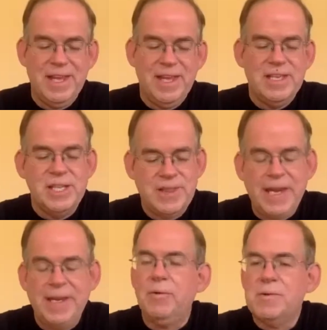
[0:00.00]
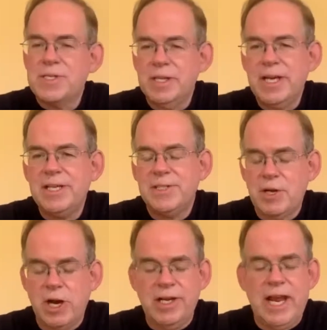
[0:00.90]
So thank you. So let's
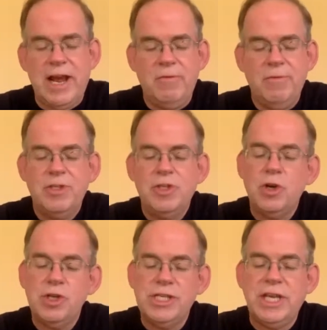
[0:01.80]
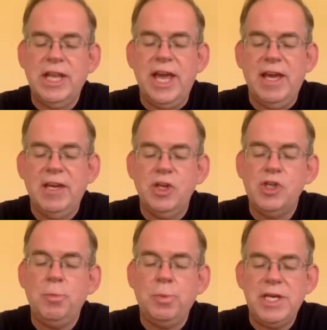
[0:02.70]
start now. Tokozile, could
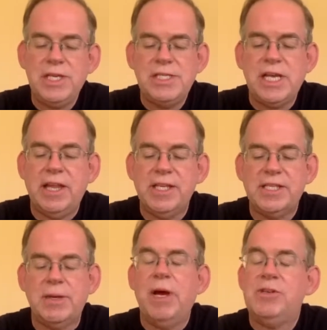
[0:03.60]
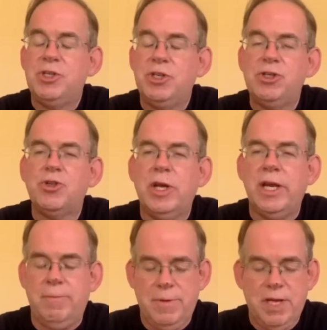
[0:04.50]
you please tell us about your
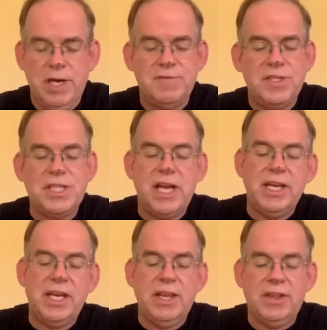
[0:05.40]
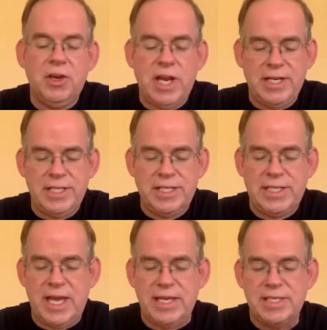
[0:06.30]
dream of studying in the United
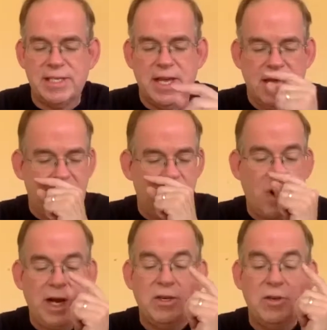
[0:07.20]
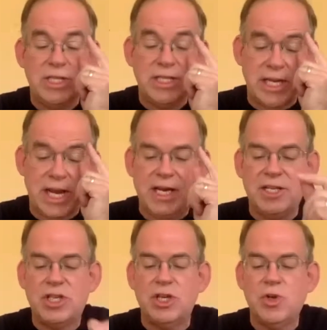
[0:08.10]
States and why you
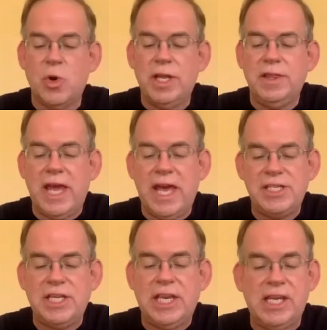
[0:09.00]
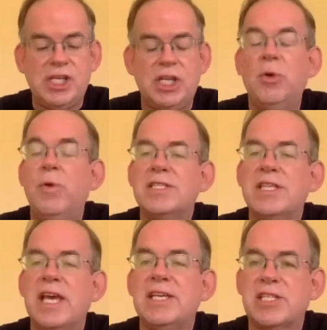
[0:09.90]
decided to join the
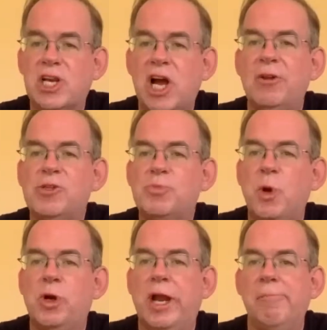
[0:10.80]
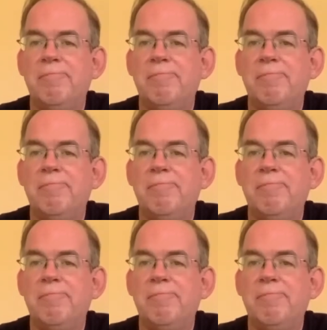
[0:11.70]
EducationUSA Scholars program?